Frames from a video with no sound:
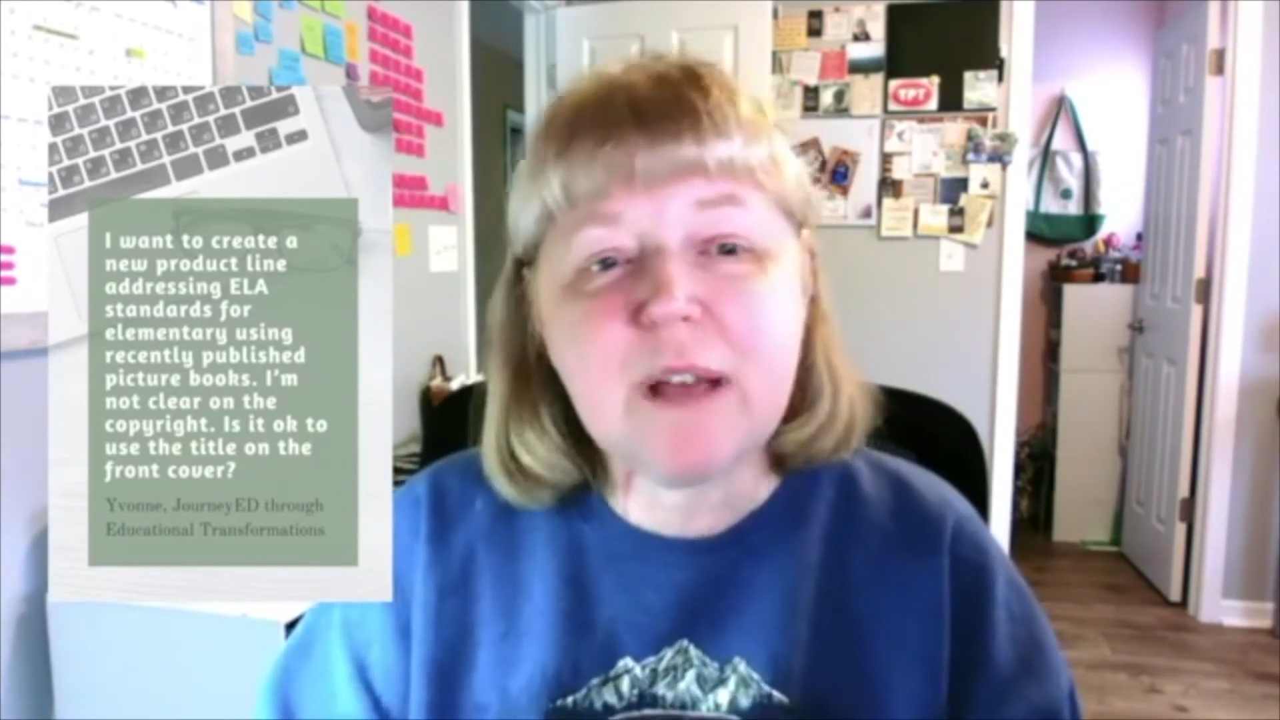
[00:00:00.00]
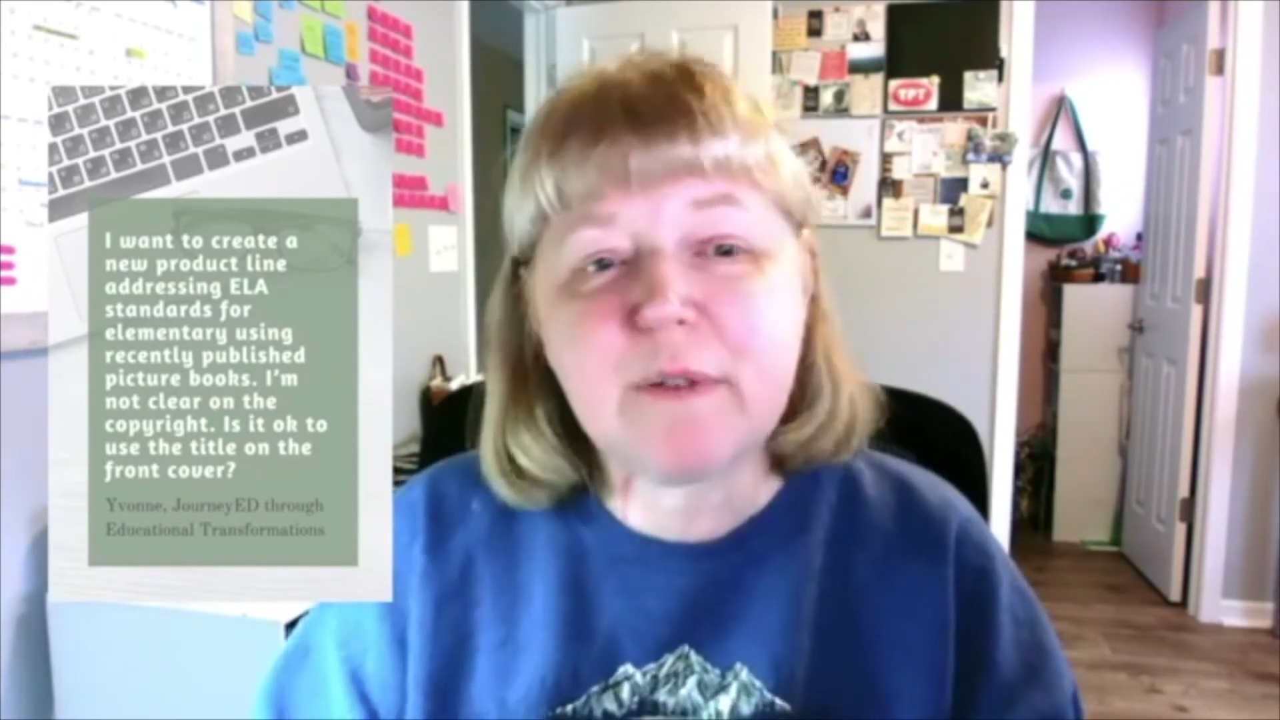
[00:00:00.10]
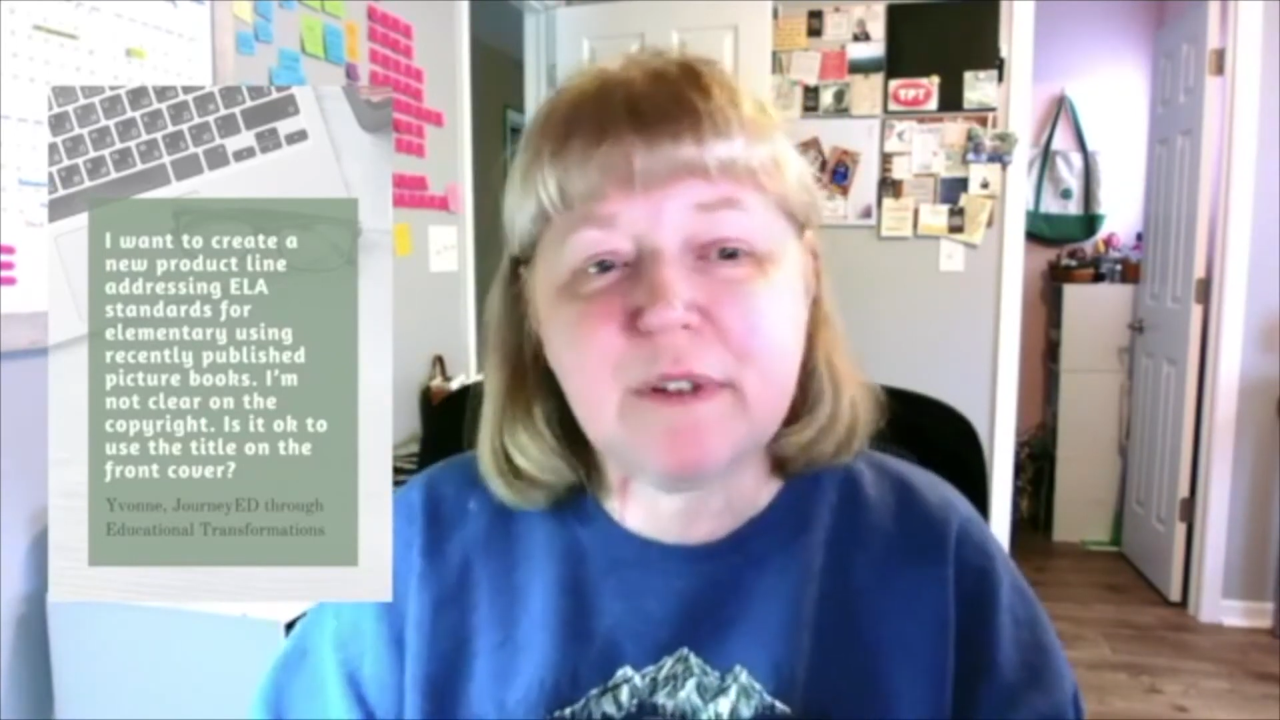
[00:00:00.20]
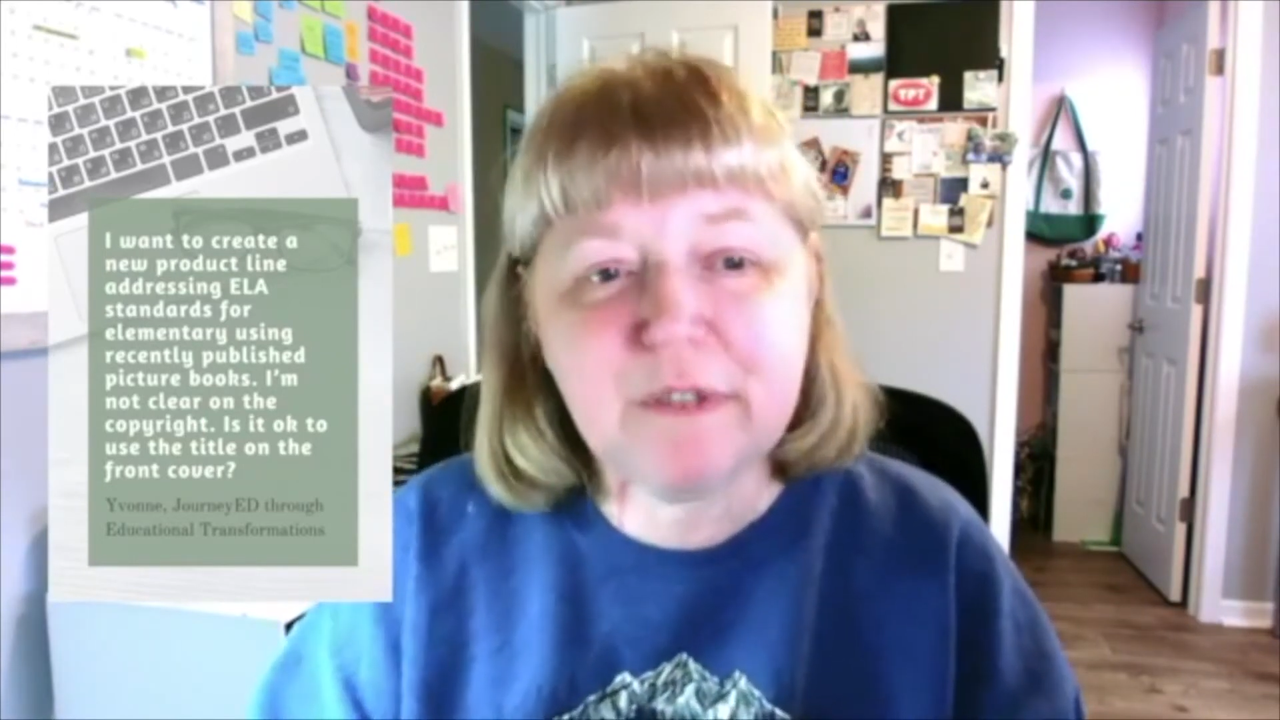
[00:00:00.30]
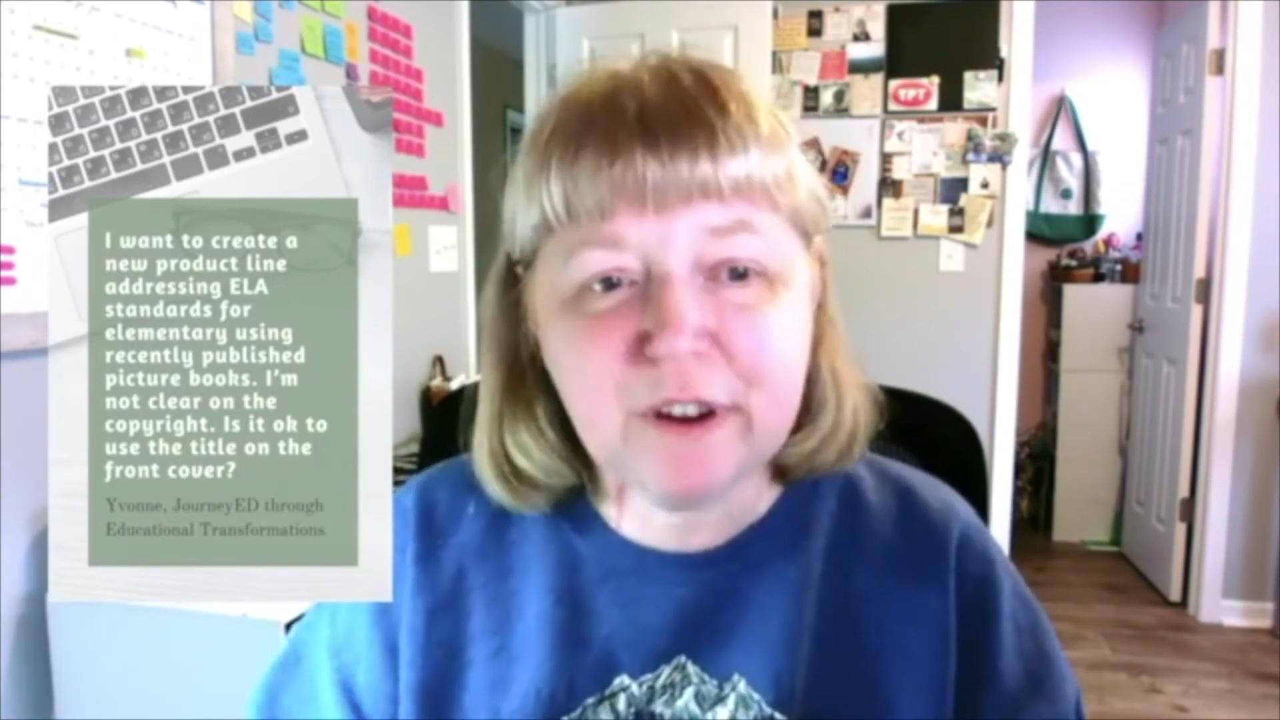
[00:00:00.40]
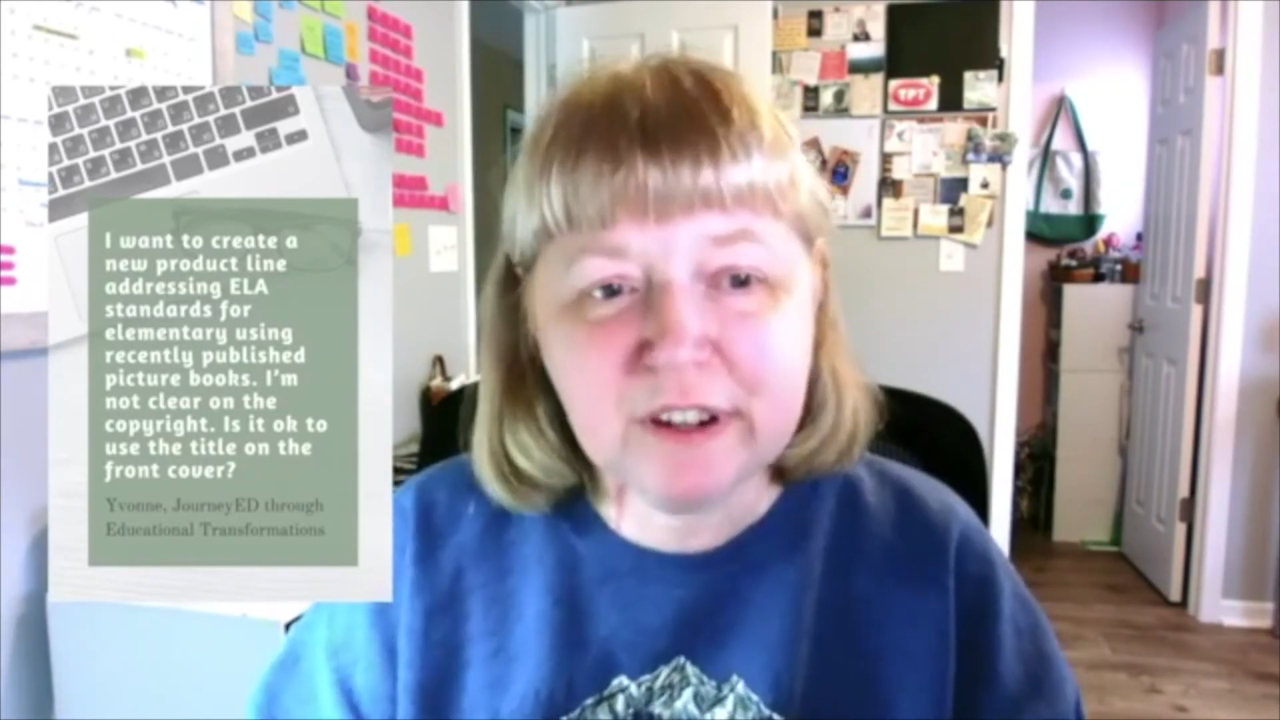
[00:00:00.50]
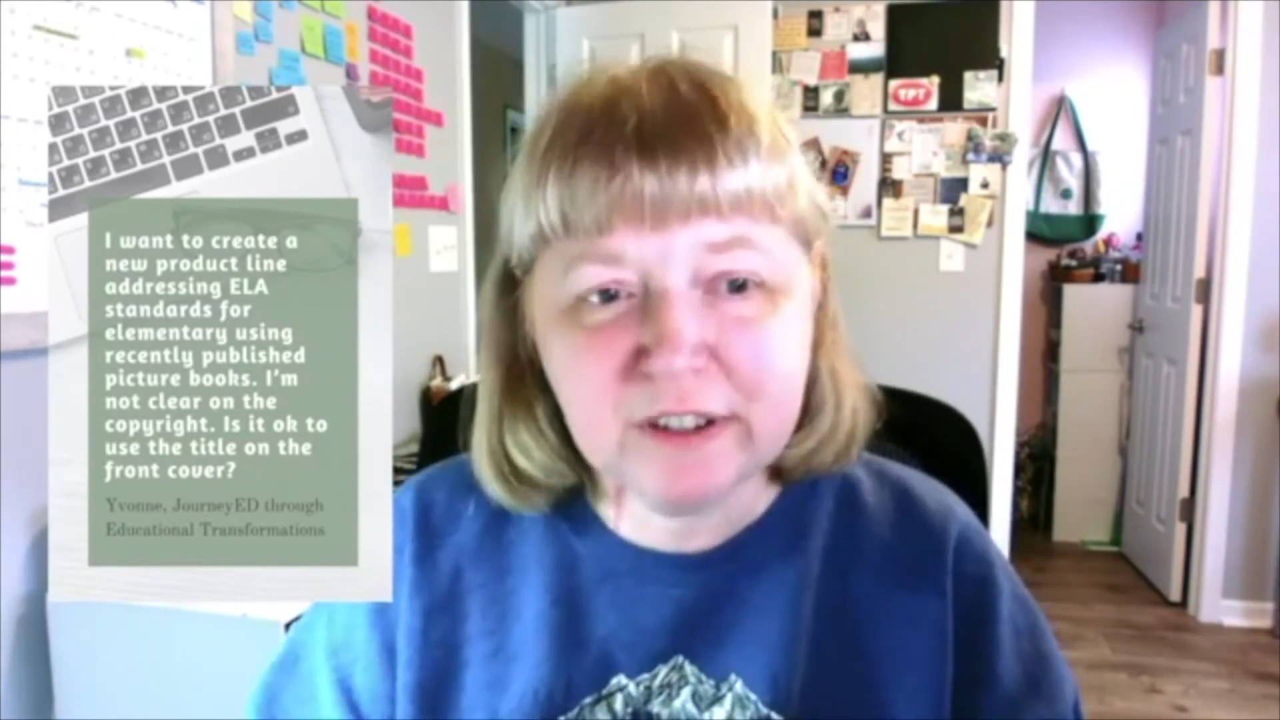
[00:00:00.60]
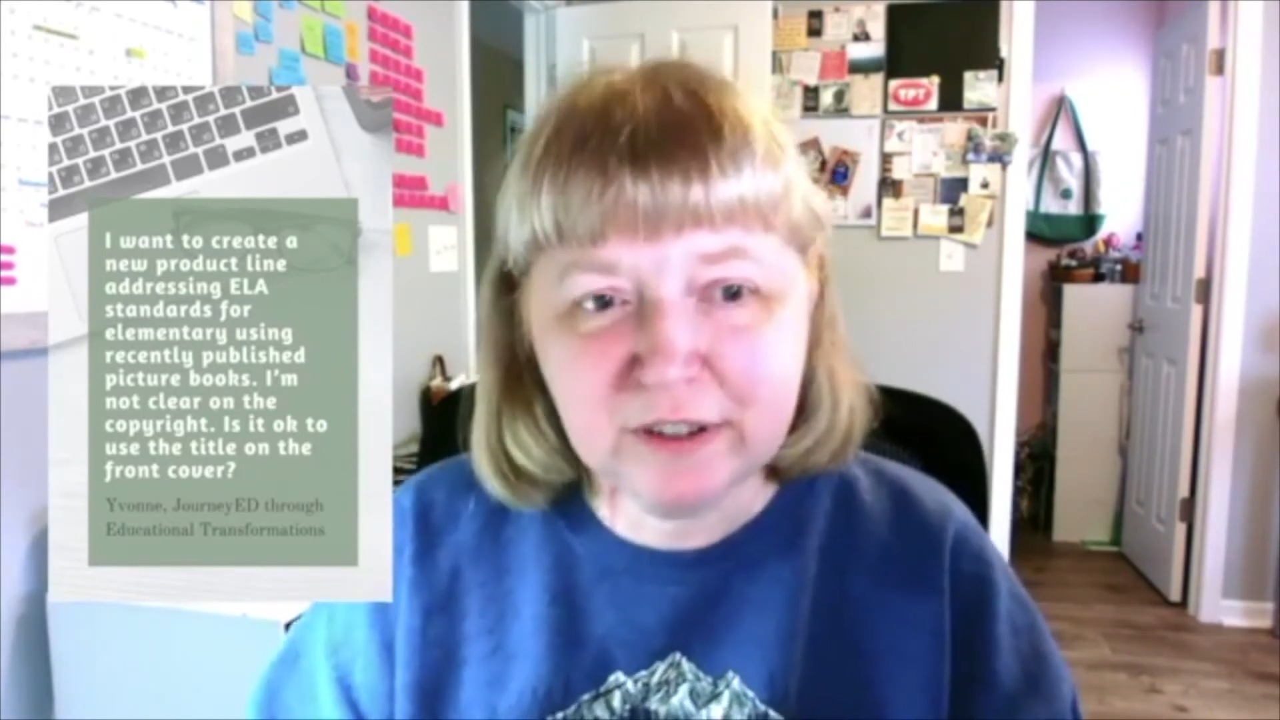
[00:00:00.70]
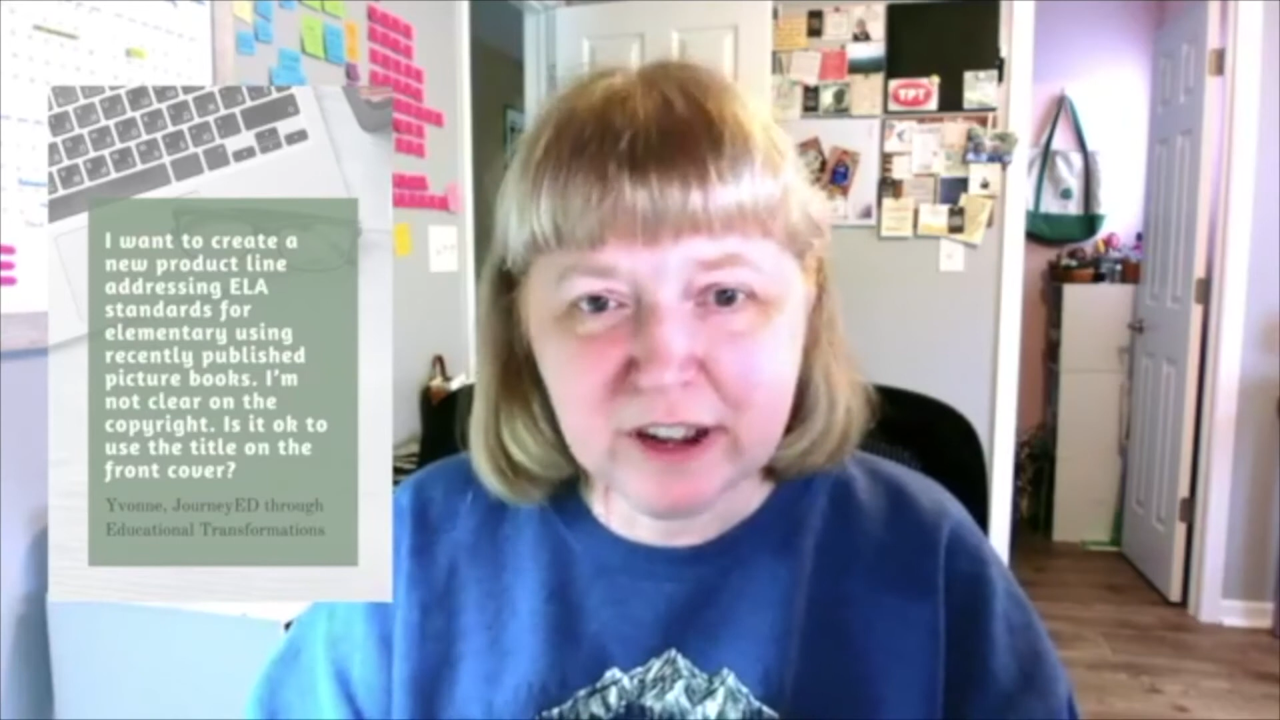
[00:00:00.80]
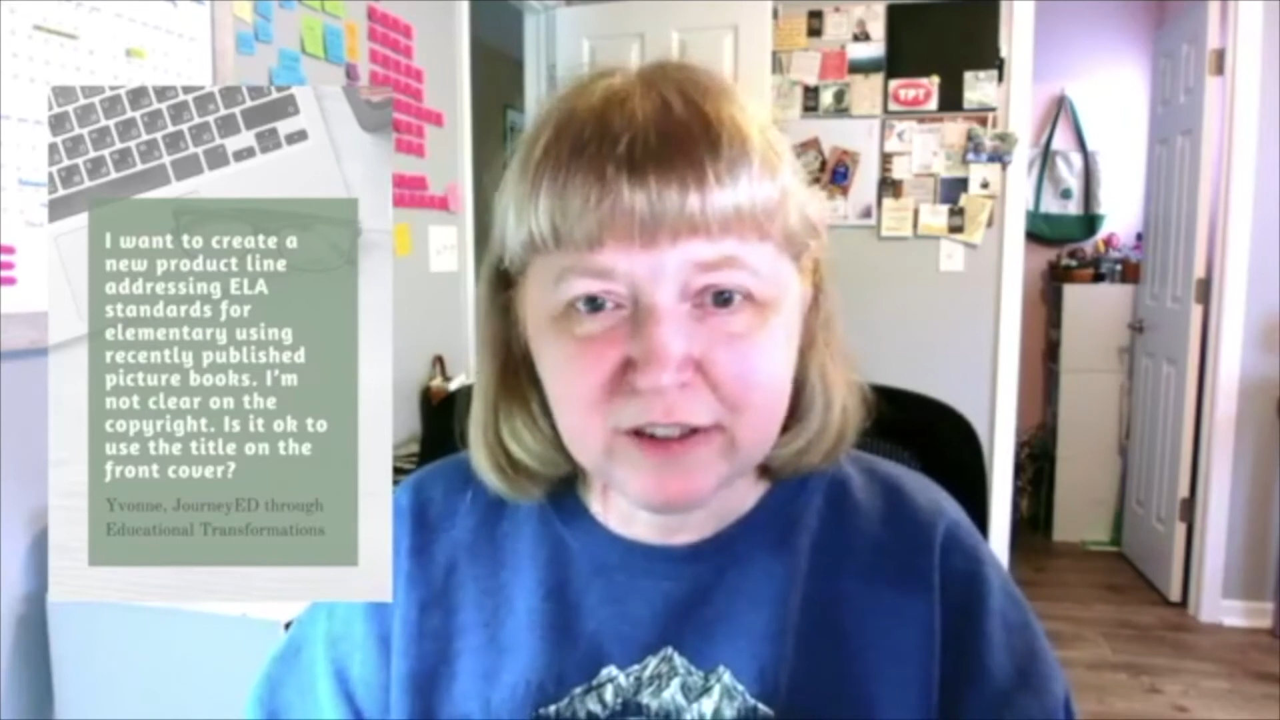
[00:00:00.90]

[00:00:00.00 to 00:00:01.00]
referring to Dr.